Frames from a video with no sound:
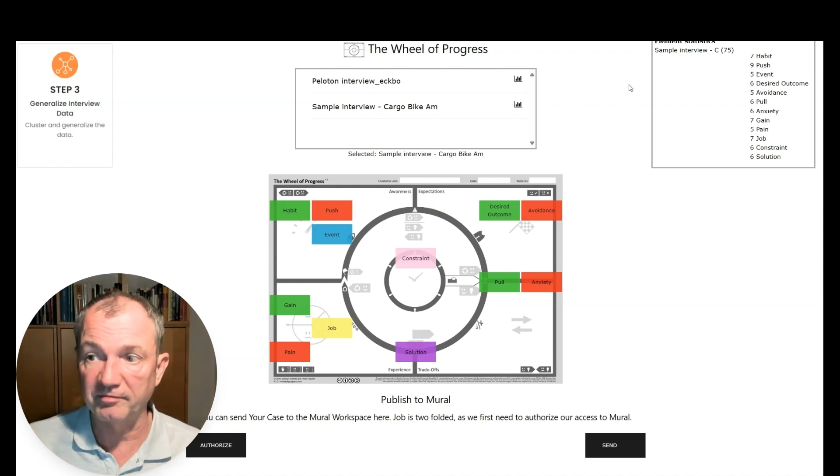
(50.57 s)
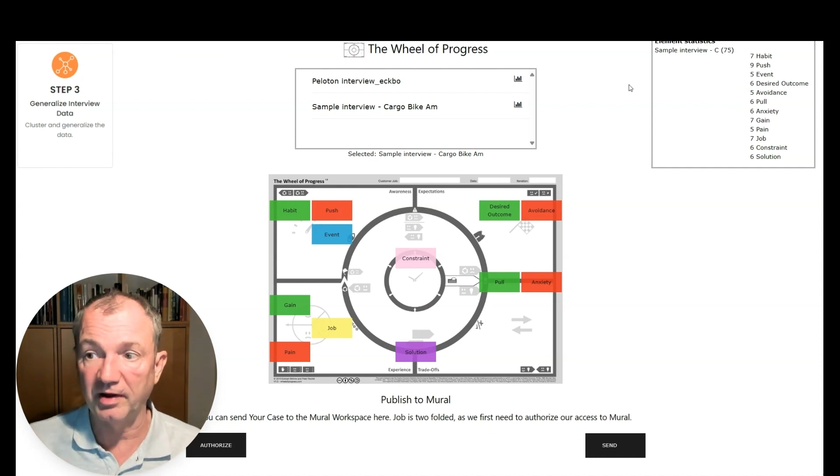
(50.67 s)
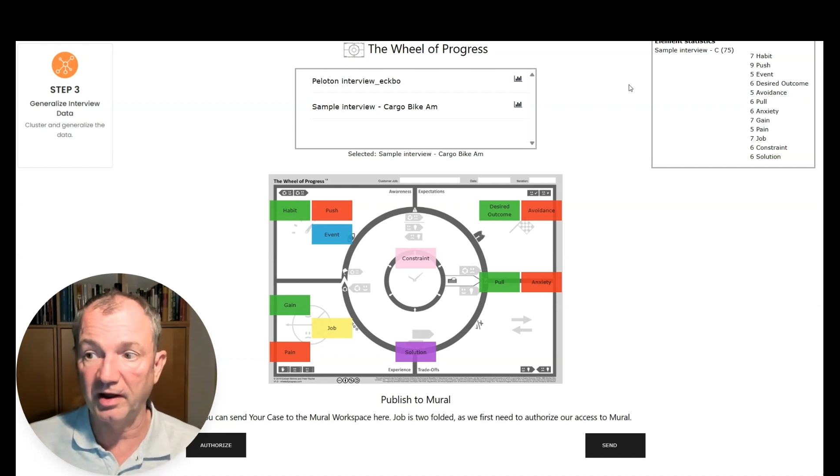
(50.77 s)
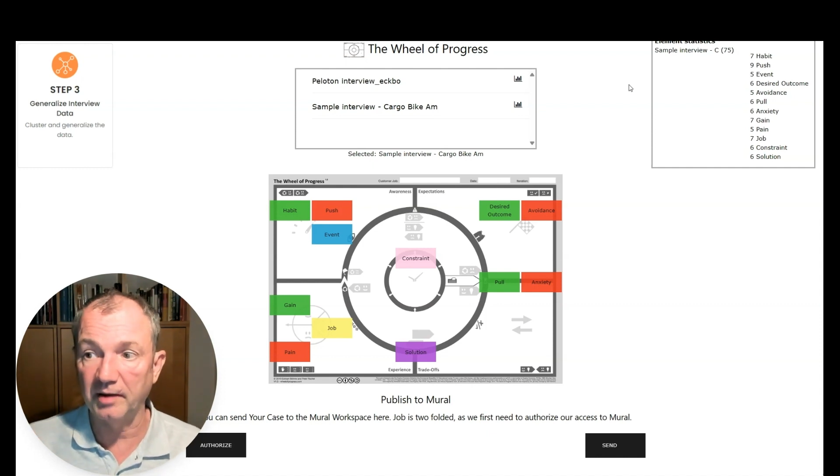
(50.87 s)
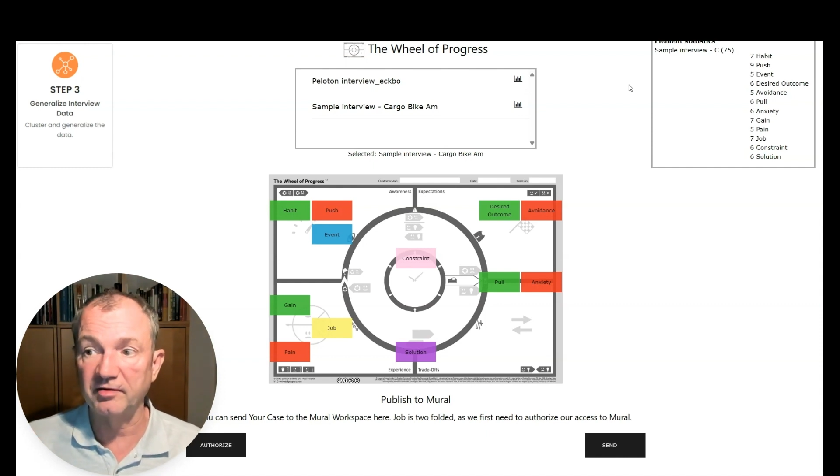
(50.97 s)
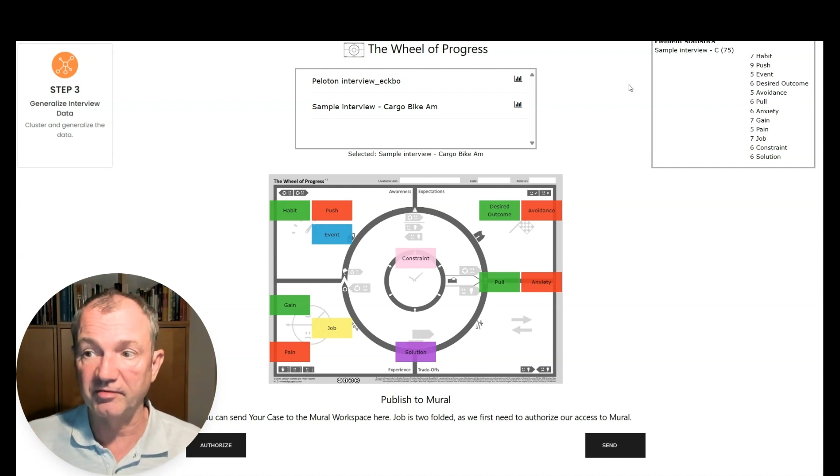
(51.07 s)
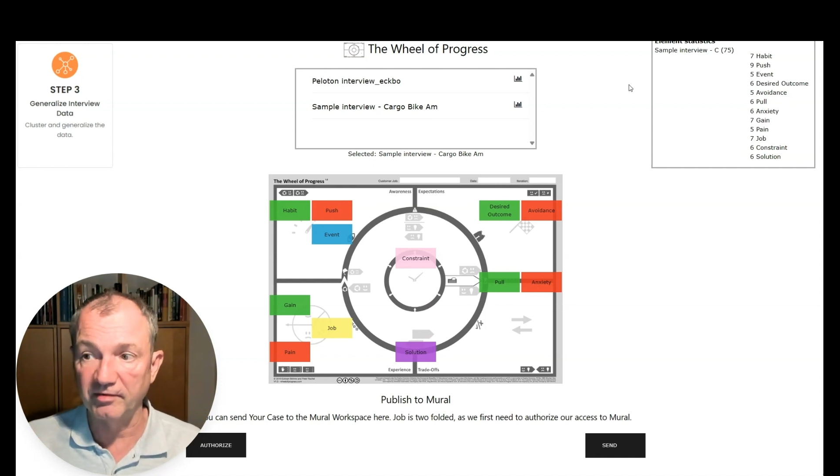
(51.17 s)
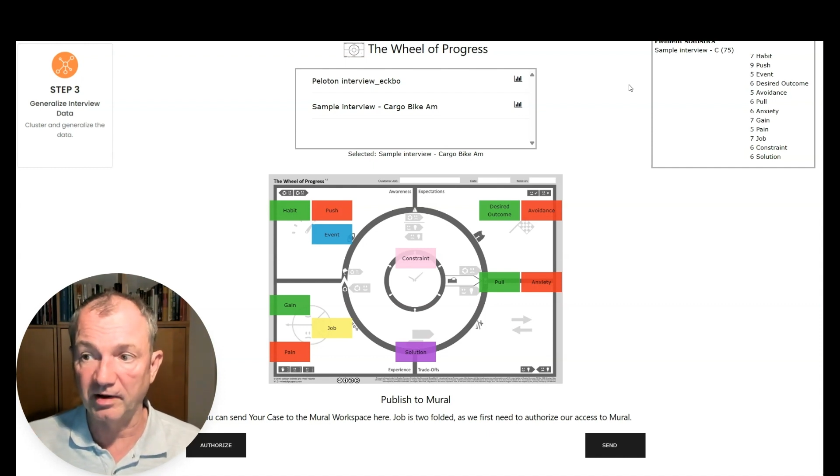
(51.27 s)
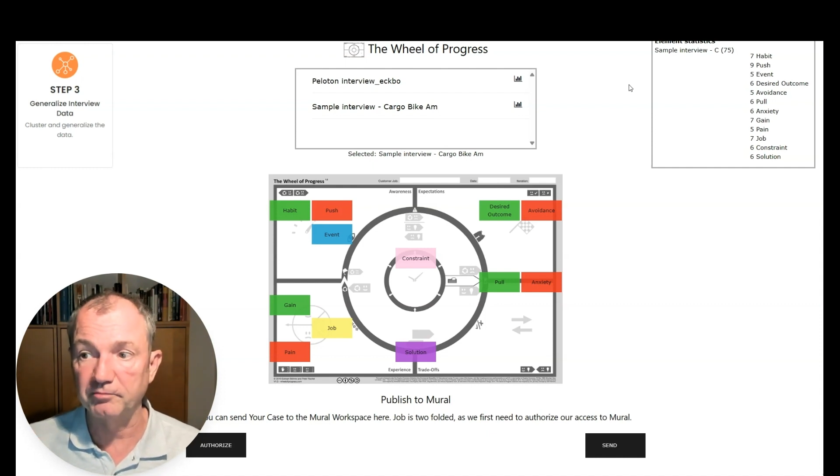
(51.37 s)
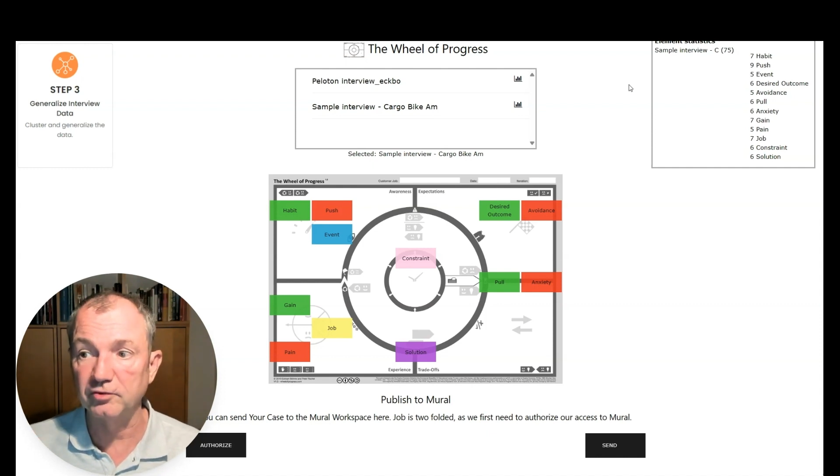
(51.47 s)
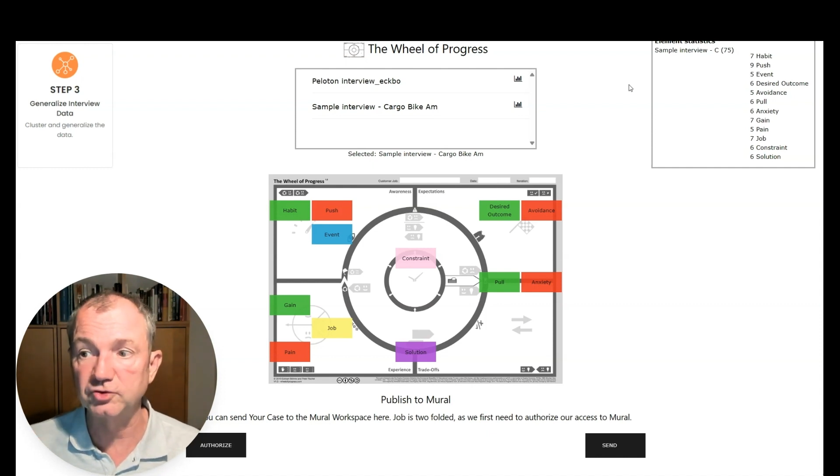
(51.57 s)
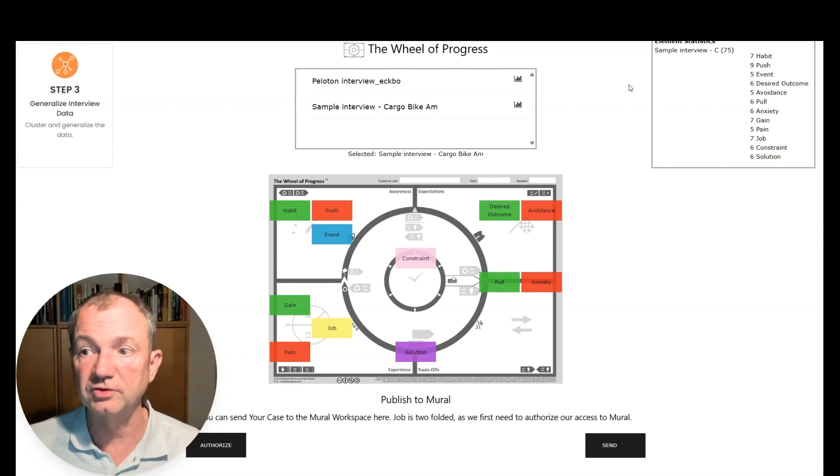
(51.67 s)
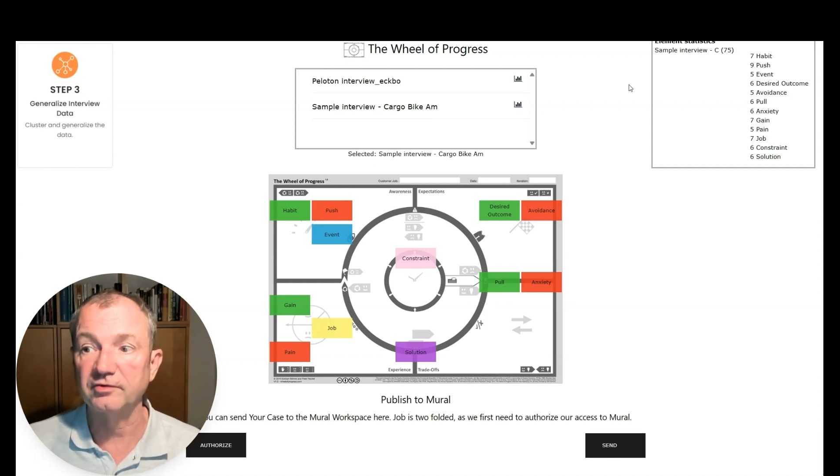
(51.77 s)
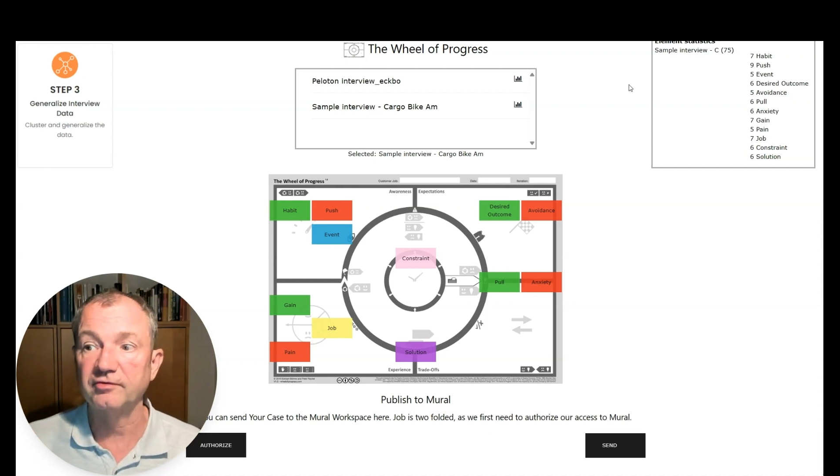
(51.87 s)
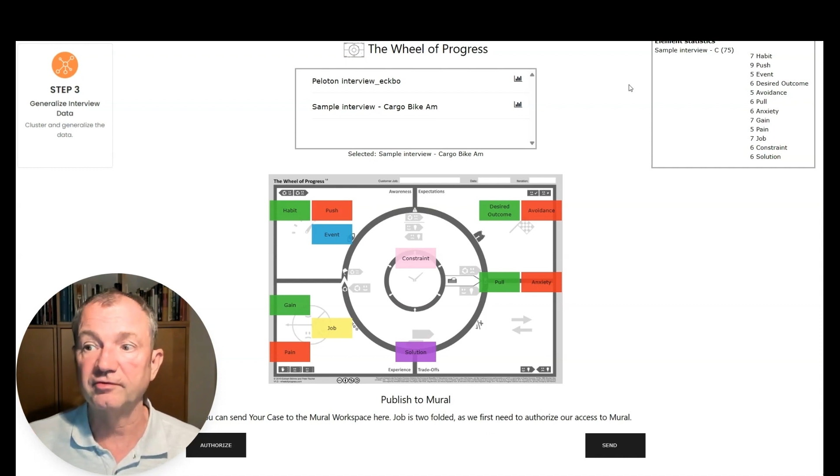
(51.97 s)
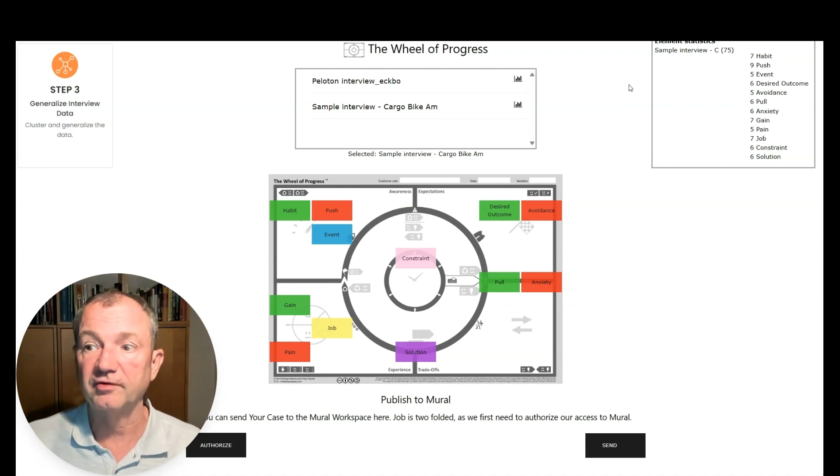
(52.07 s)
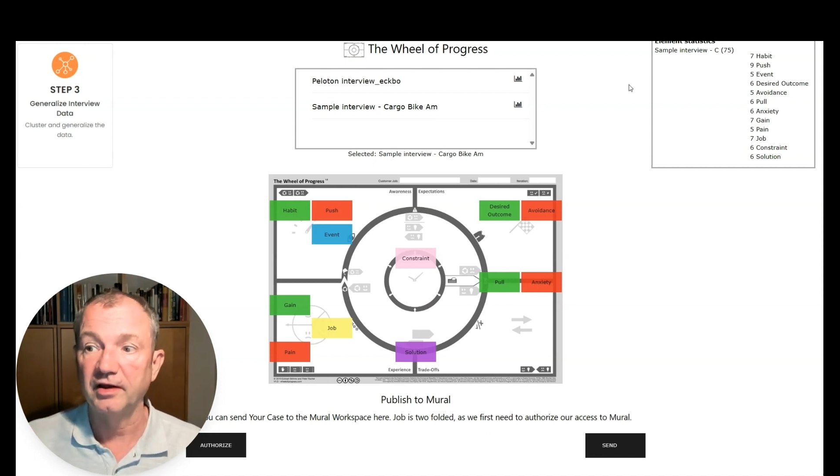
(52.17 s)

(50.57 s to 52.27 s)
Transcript: habits, 9 pushes,